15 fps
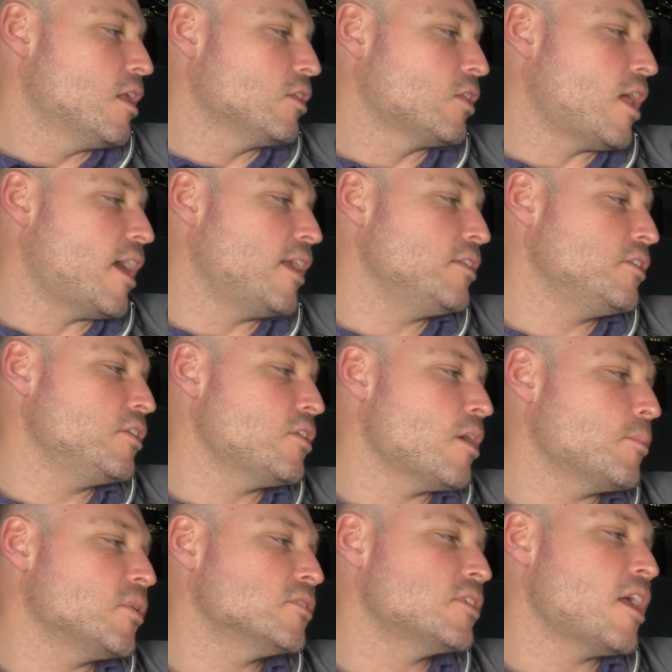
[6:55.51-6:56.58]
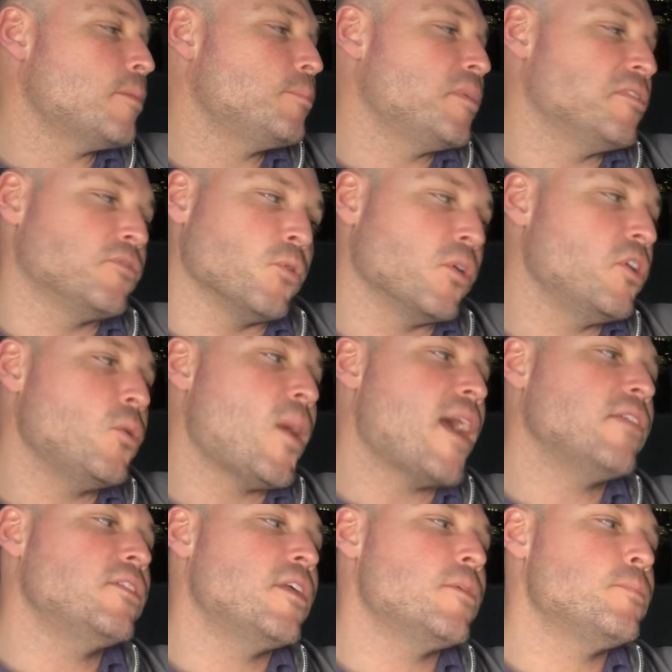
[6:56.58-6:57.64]
"Line the numbers up before you
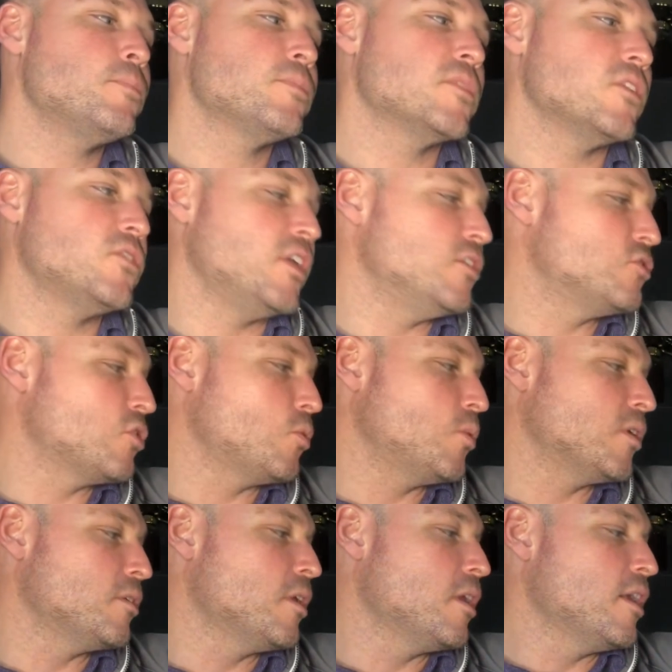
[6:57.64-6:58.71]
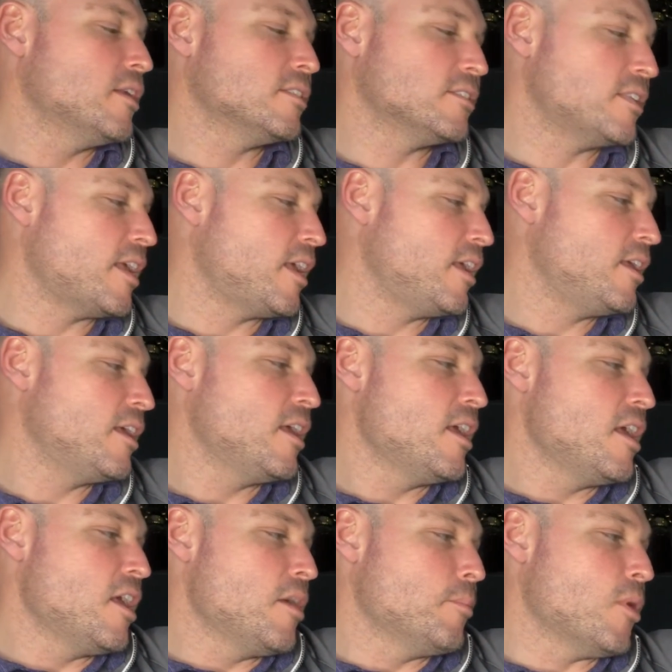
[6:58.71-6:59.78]
add them," the teacher would say.
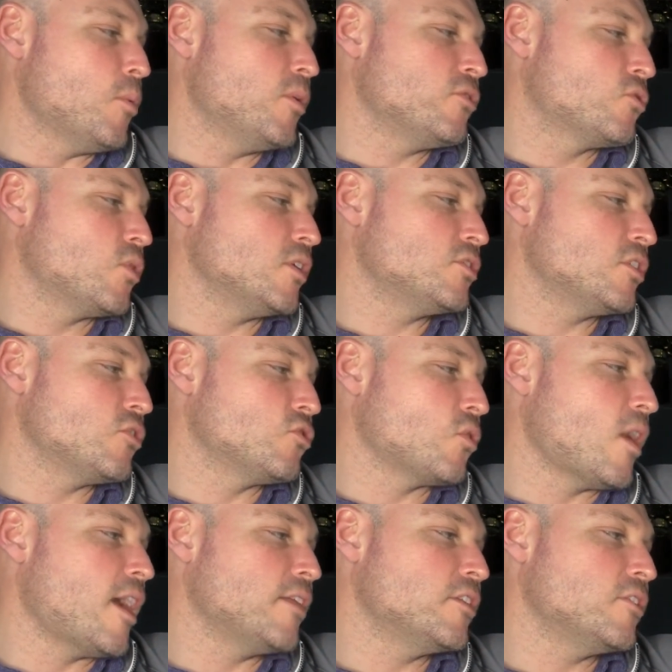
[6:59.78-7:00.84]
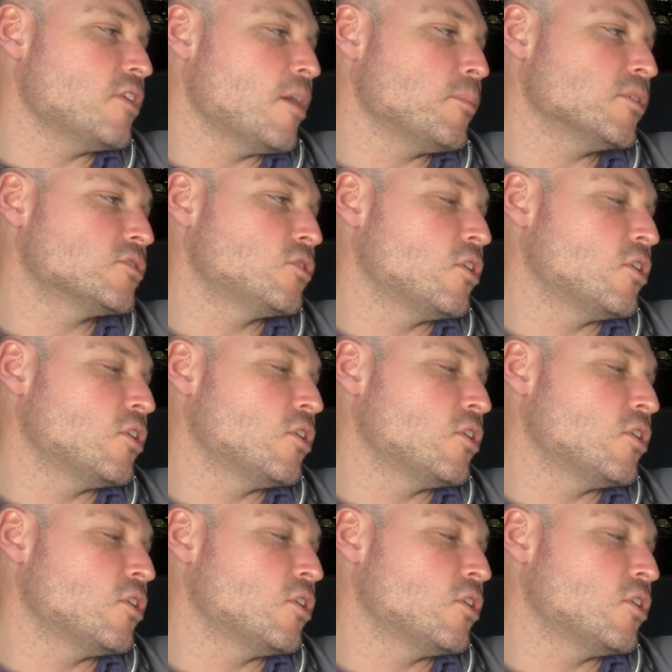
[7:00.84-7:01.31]
But when Tricia tried, the numbers